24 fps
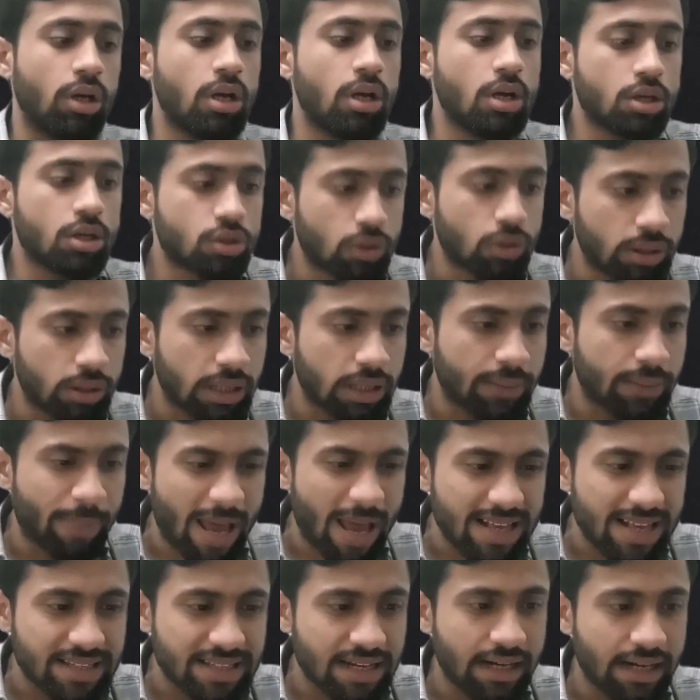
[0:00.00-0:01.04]
So the
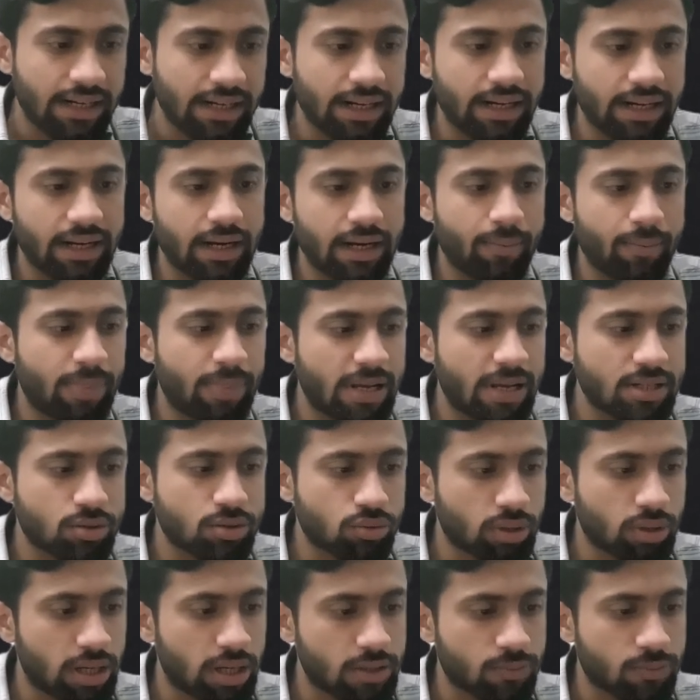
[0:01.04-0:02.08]
best candidate, best
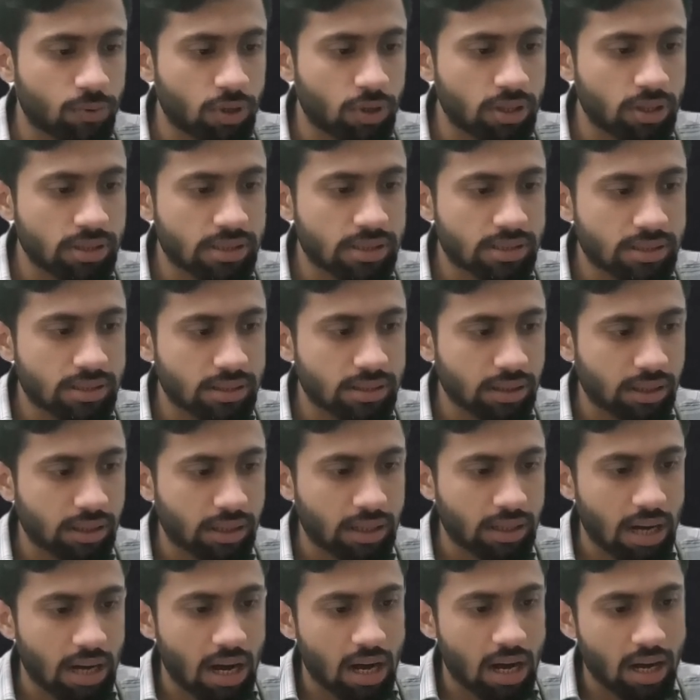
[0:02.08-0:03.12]
choice was
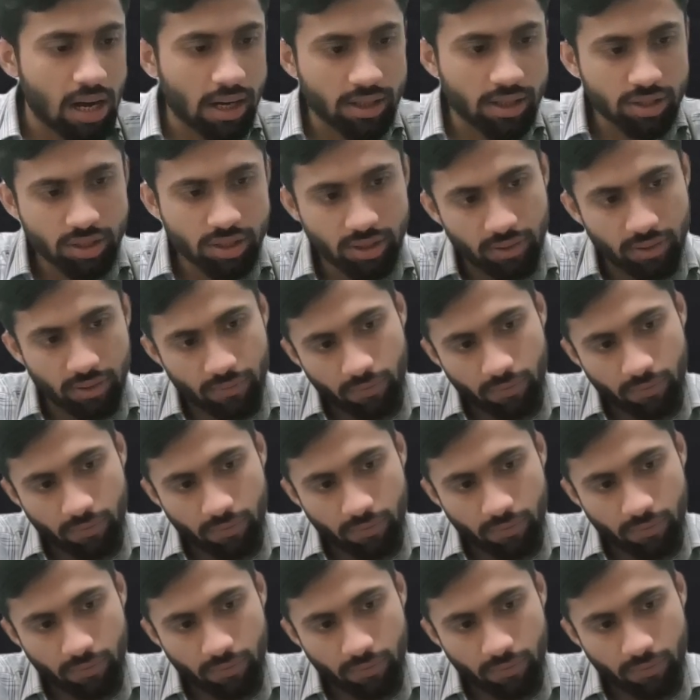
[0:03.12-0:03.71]
Kashif.